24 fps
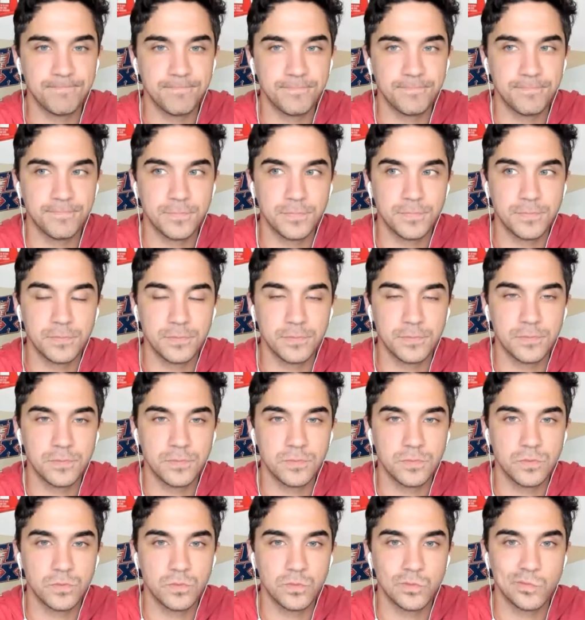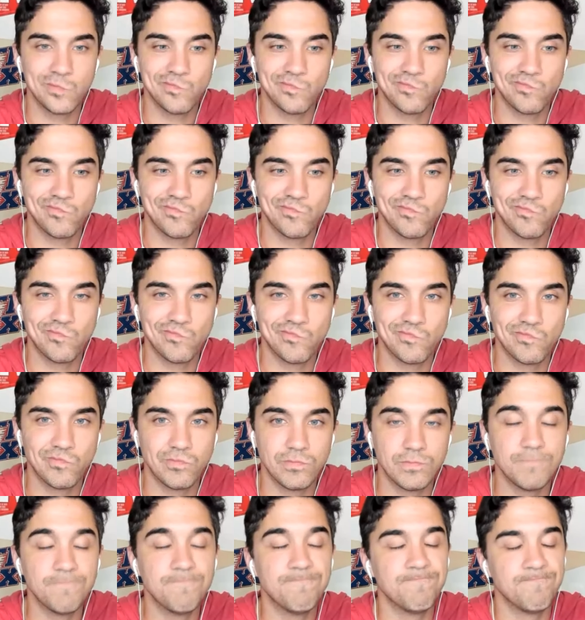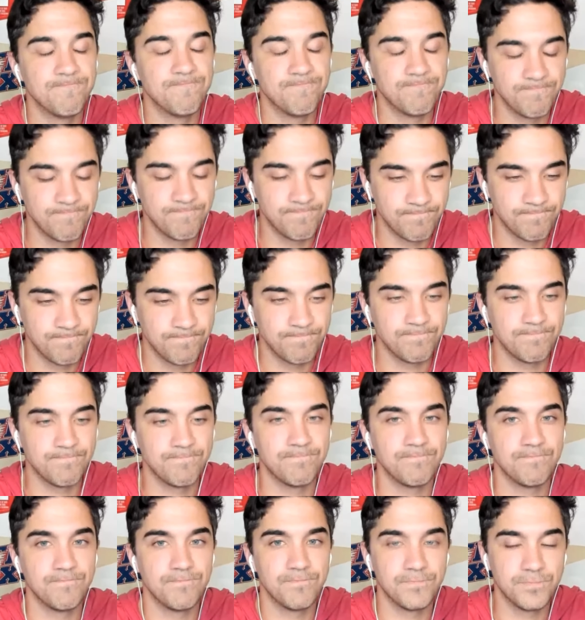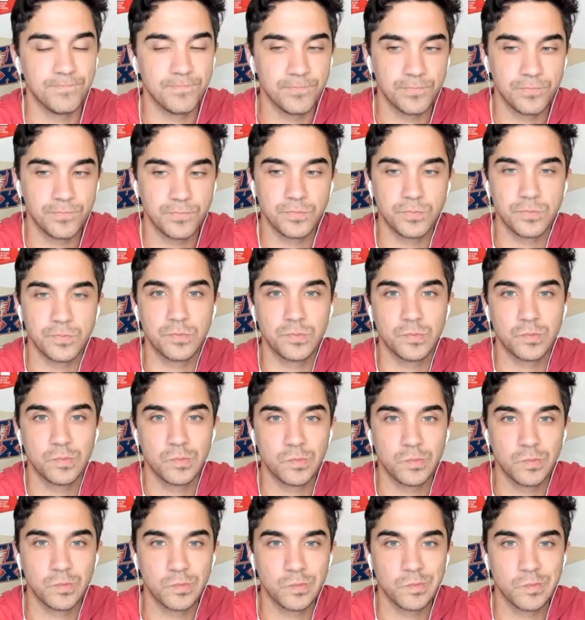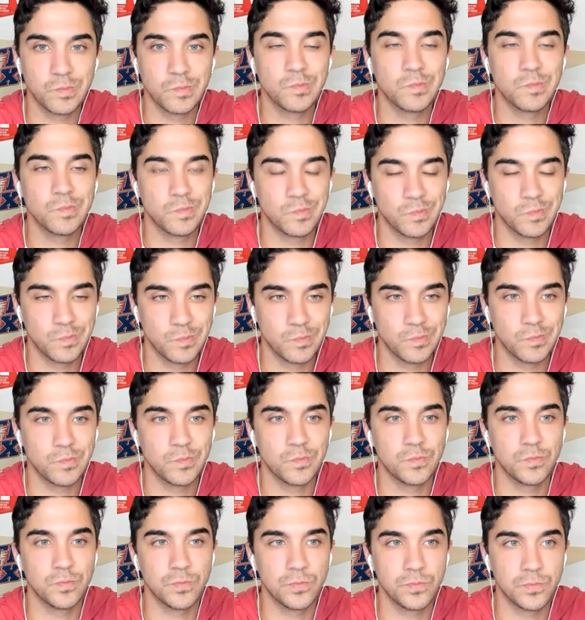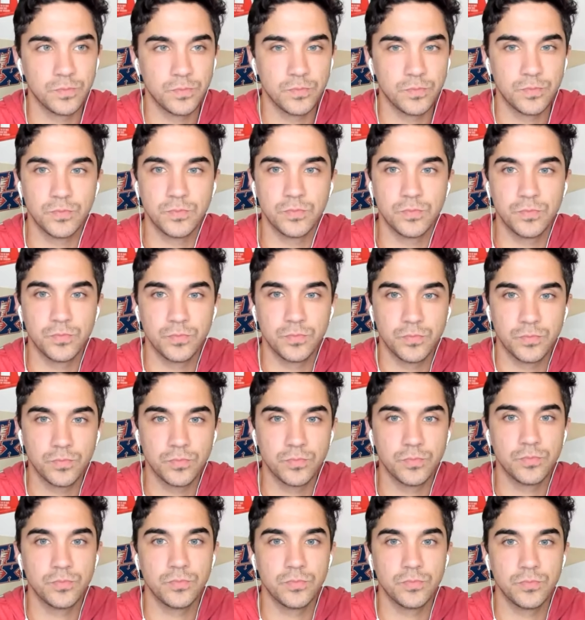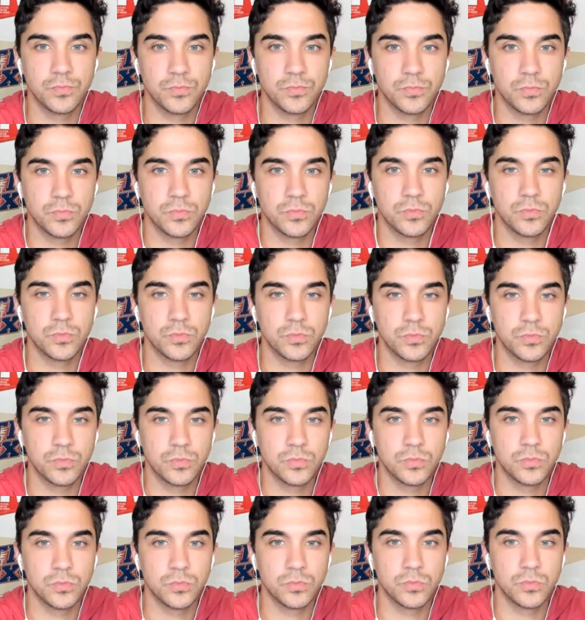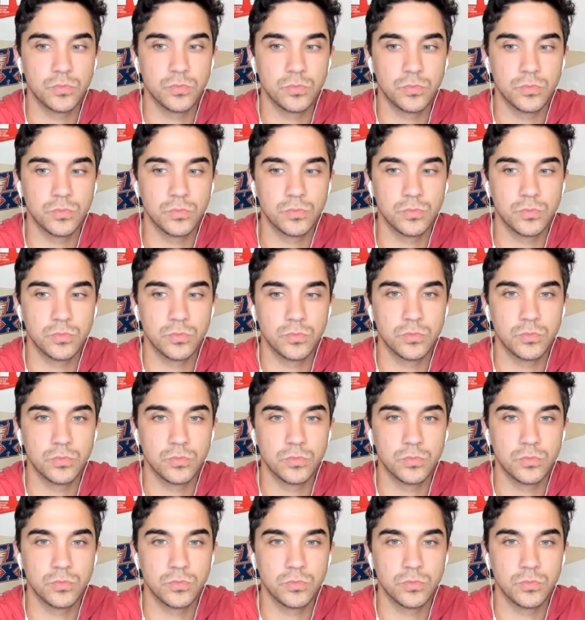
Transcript: No words are spoken by the person on screen.